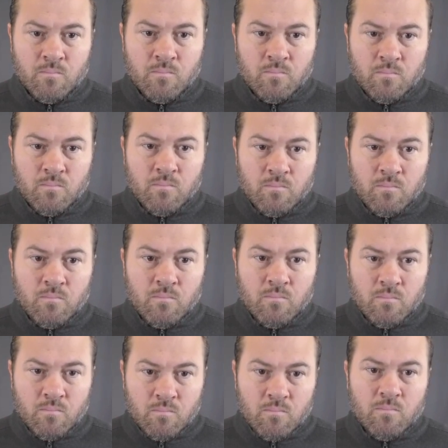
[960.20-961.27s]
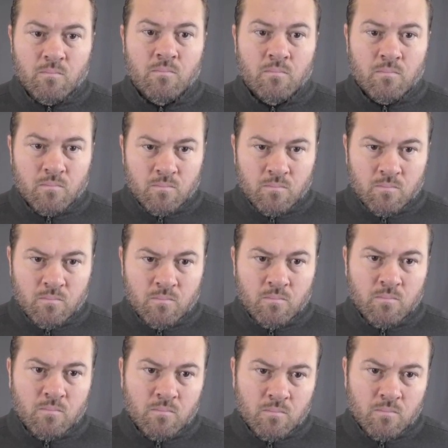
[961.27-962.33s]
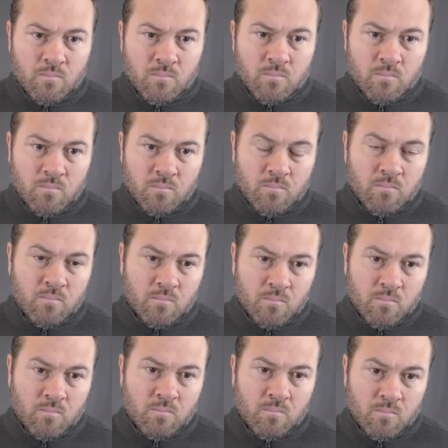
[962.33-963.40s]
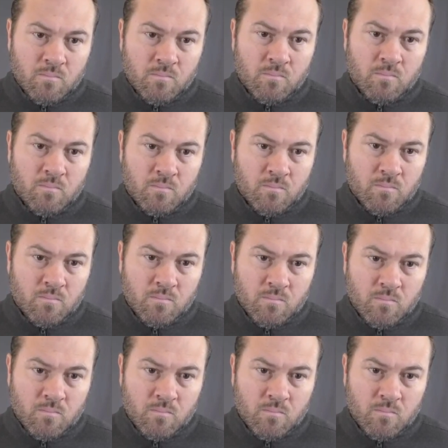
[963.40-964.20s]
This person isn't speaking.